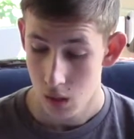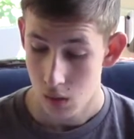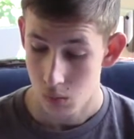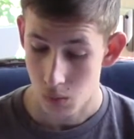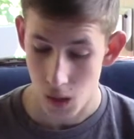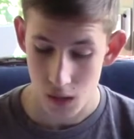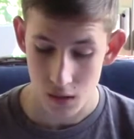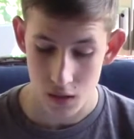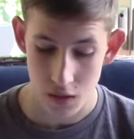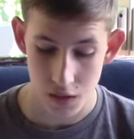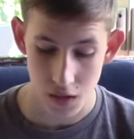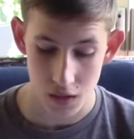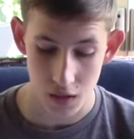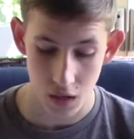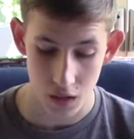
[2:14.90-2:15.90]
Riley
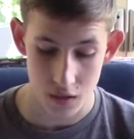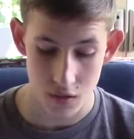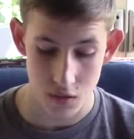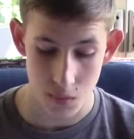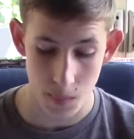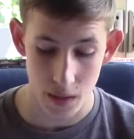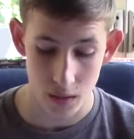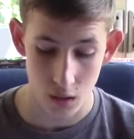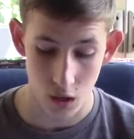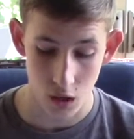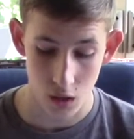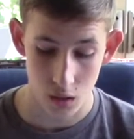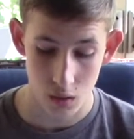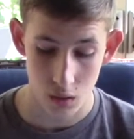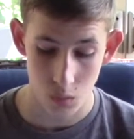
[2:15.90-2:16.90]
then got into my
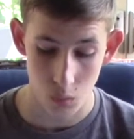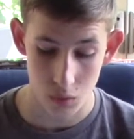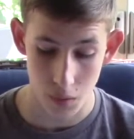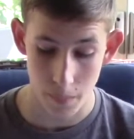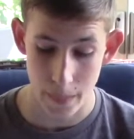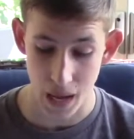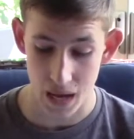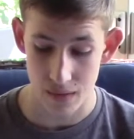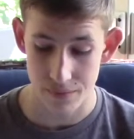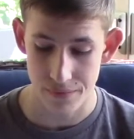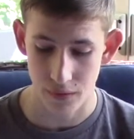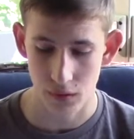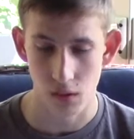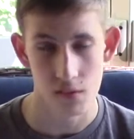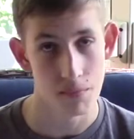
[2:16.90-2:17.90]
car with a bag
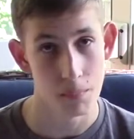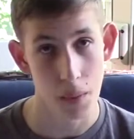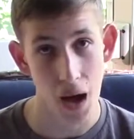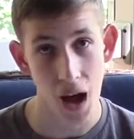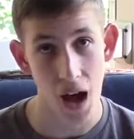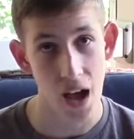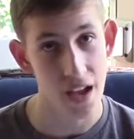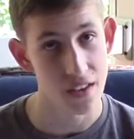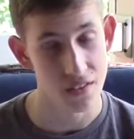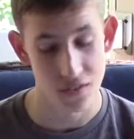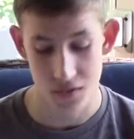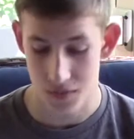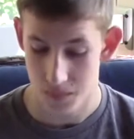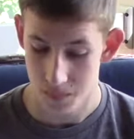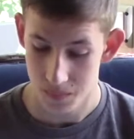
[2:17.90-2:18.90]
full of pies.